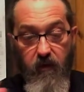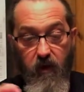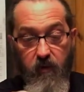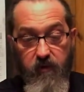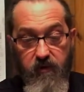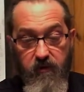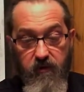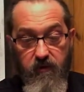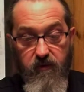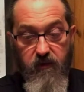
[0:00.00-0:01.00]

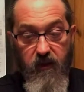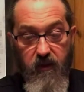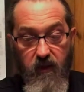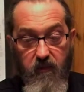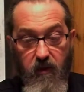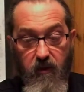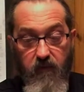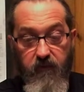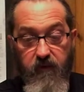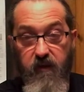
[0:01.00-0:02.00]
Hoses that come
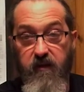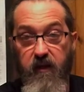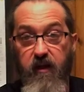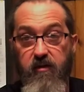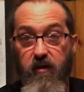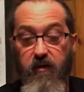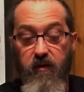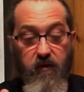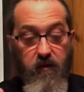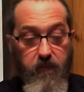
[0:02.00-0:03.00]
off that attach onto
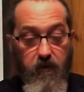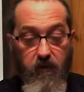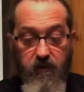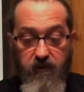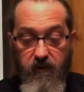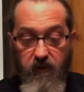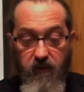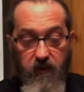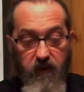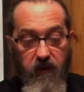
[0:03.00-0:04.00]
other parts.
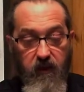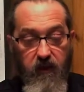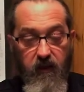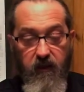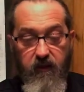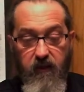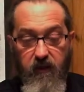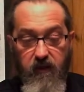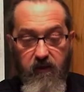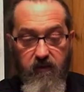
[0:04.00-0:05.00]

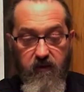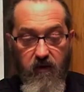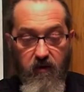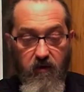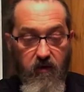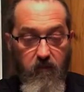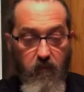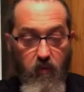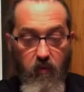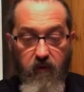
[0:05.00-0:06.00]
These are
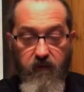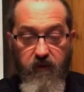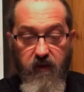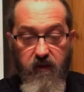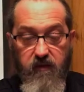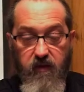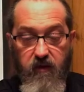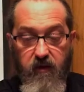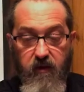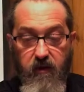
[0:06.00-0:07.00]
more of the
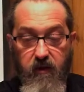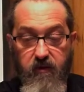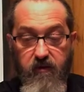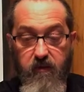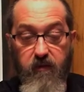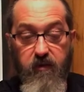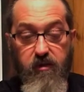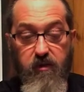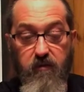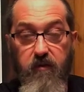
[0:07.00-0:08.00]
interior and some of the
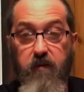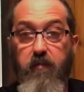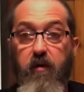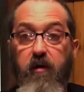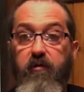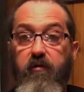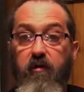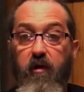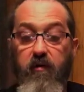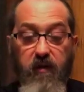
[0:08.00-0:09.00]
shielding parts
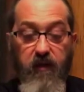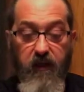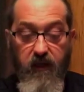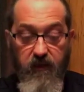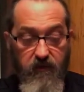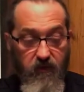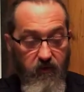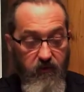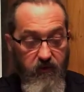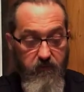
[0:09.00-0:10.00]
on the legs
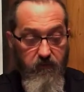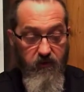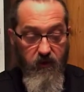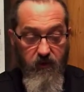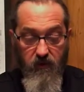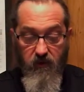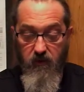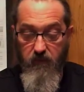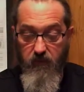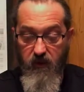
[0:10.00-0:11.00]
on this
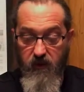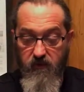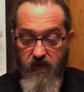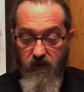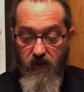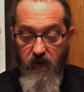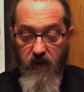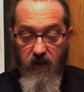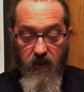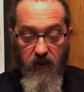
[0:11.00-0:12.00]
particular piece.
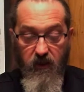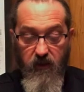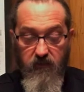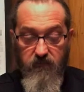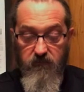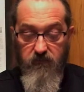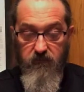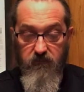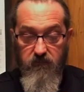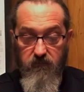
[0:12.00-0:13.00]

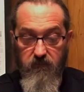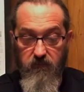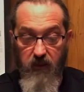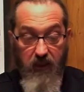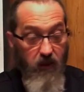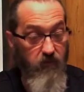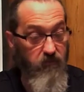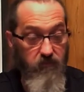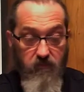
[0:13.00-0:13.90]
Again,